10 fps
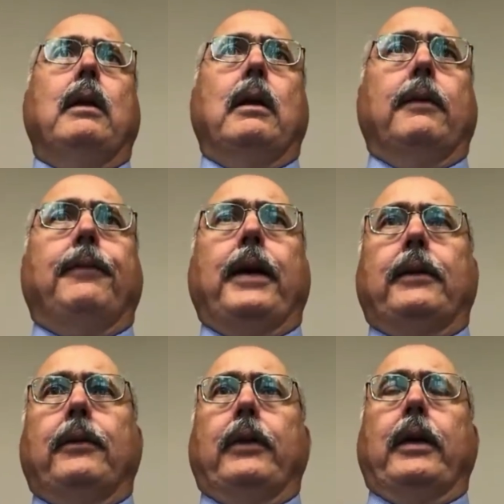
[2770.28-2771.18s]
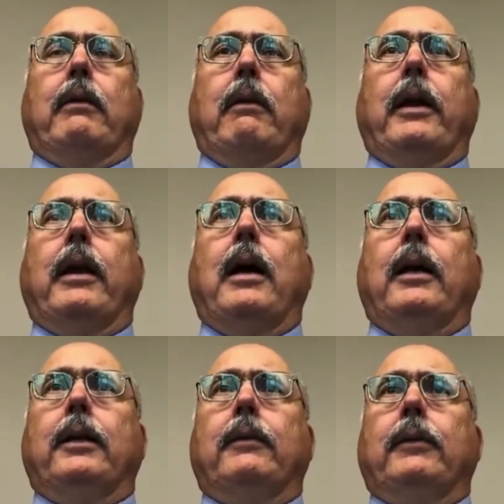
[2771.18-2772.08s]
effect is they create a high
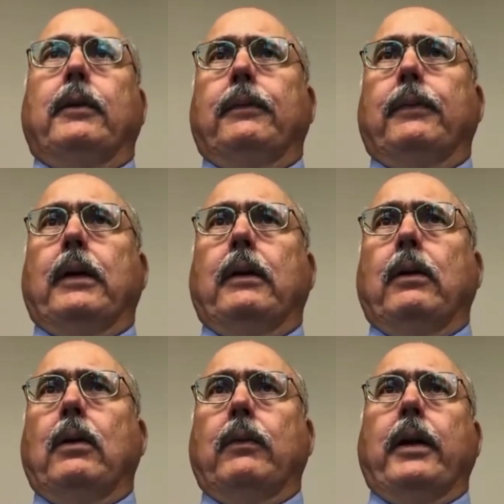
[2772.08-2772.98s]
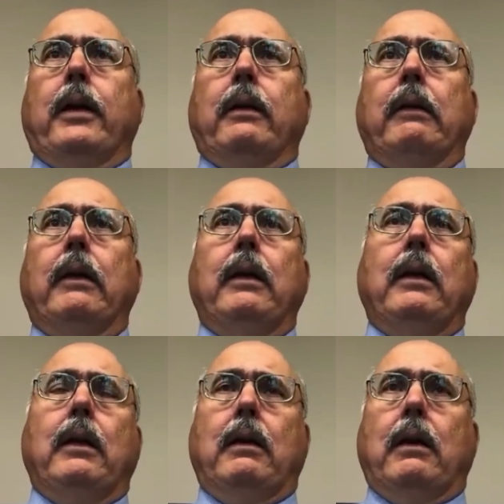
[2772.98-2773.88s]
level of uh, overhead
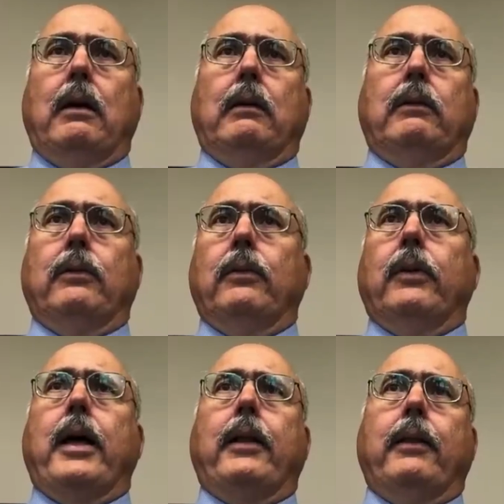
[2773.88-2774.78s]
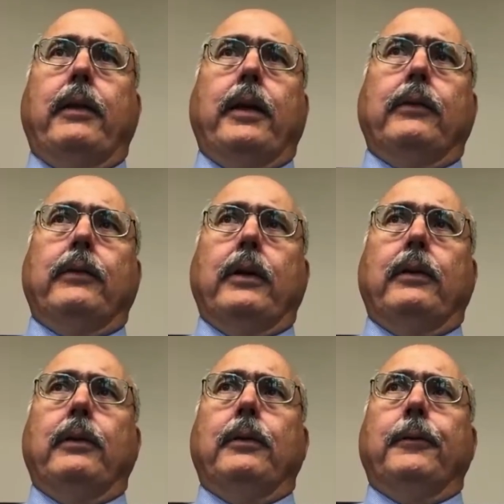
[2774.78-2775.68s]
uh, through a lot of the things they
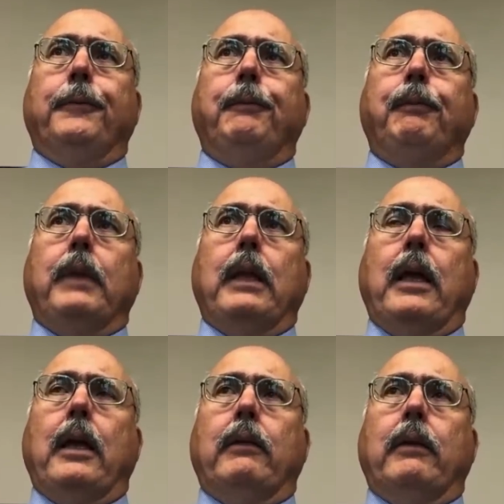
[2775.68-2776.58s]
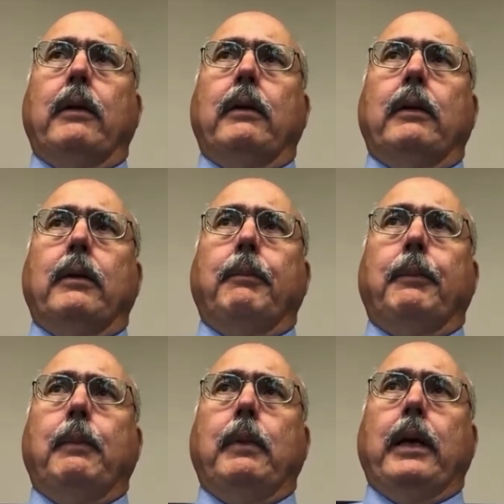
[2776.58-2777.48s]
do, and uh, the
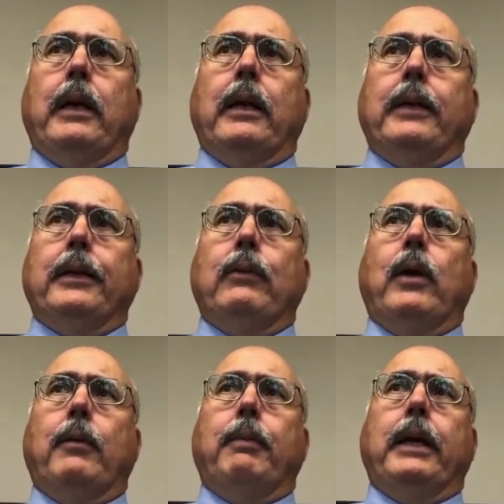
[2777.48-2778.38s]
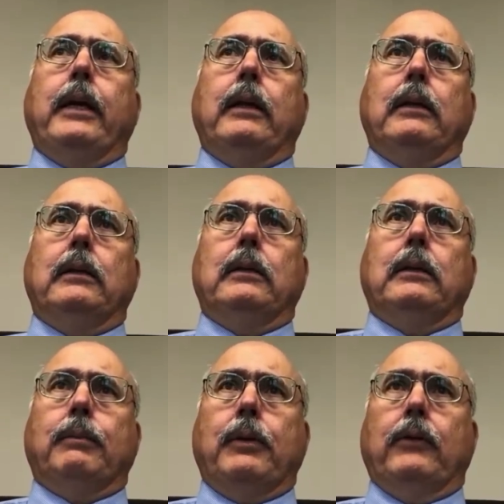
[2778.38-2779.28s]
and I didn't want to be
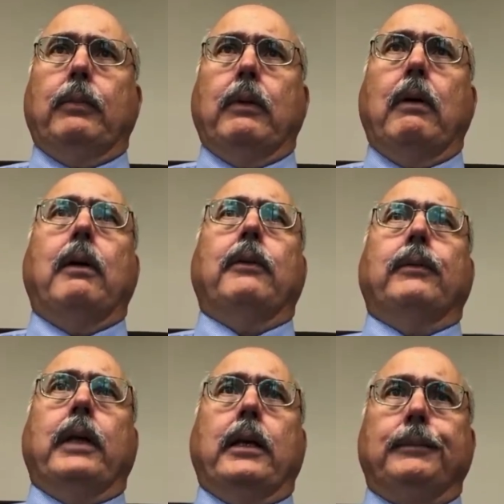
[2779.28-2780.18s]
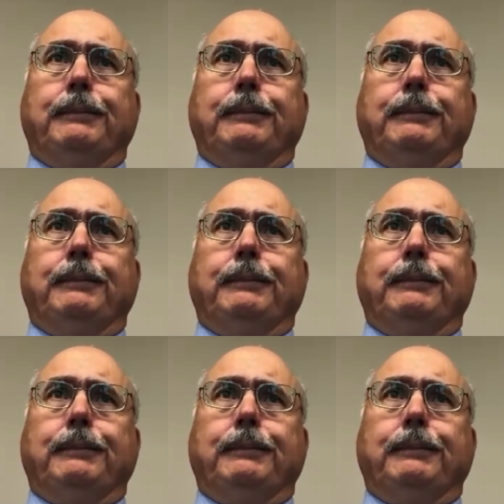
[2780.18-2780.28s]
the principal cause of that.